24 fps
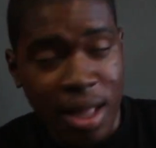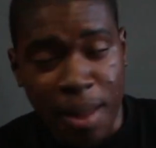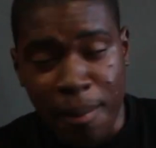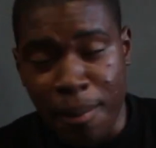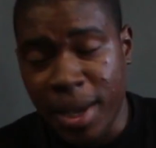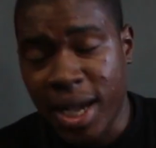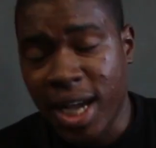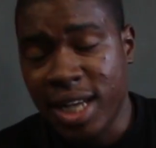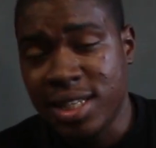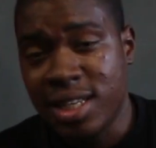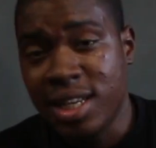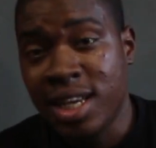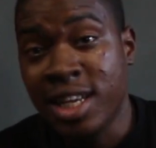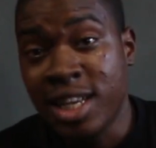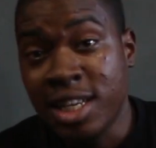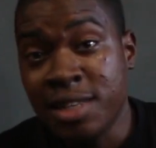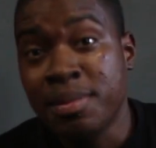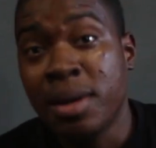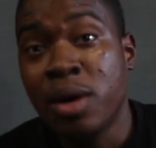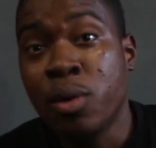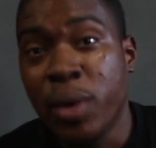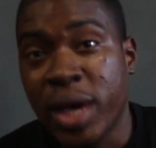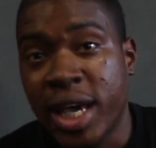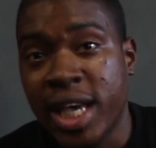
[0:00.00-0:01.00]
because it is
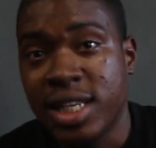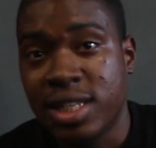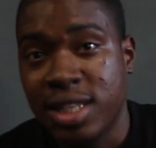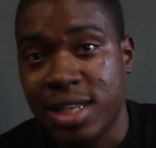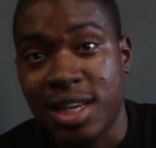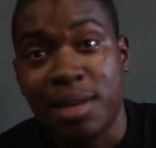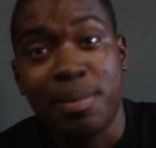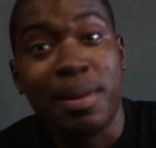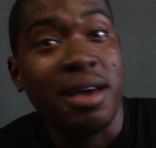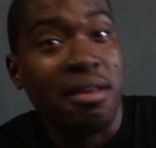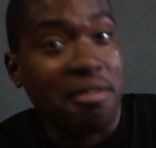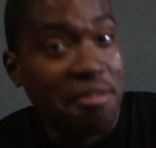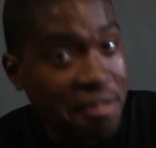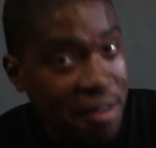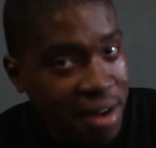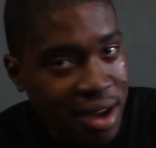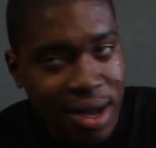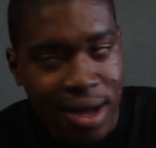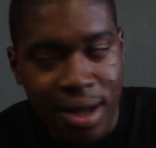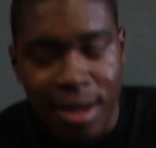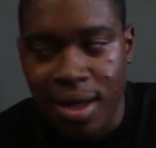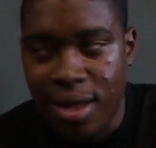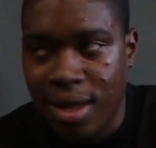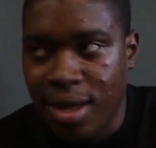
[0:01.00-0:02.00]
my weakest link by
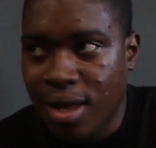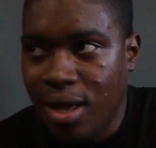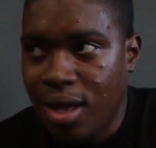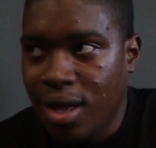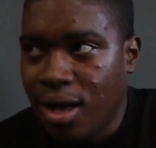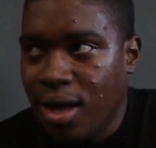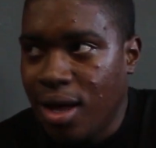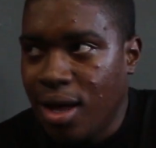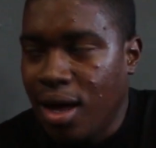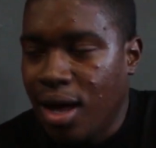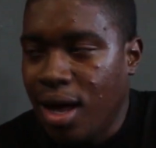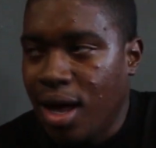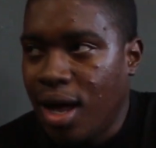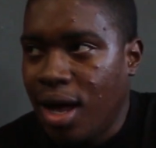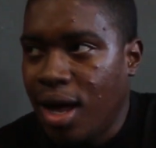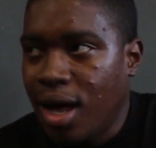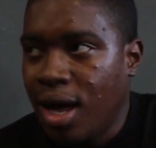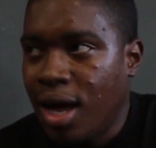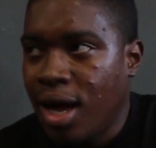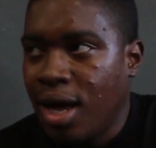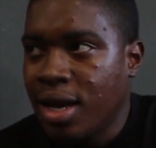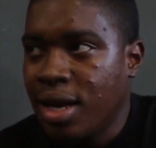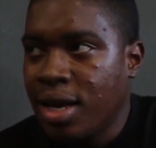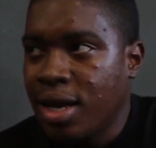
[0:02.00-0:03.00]
far,
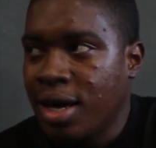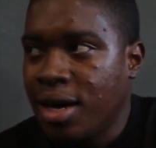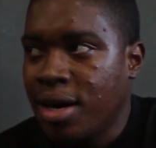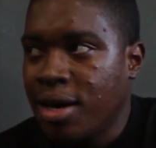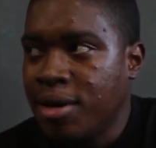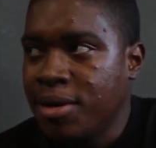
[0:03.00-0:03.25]
and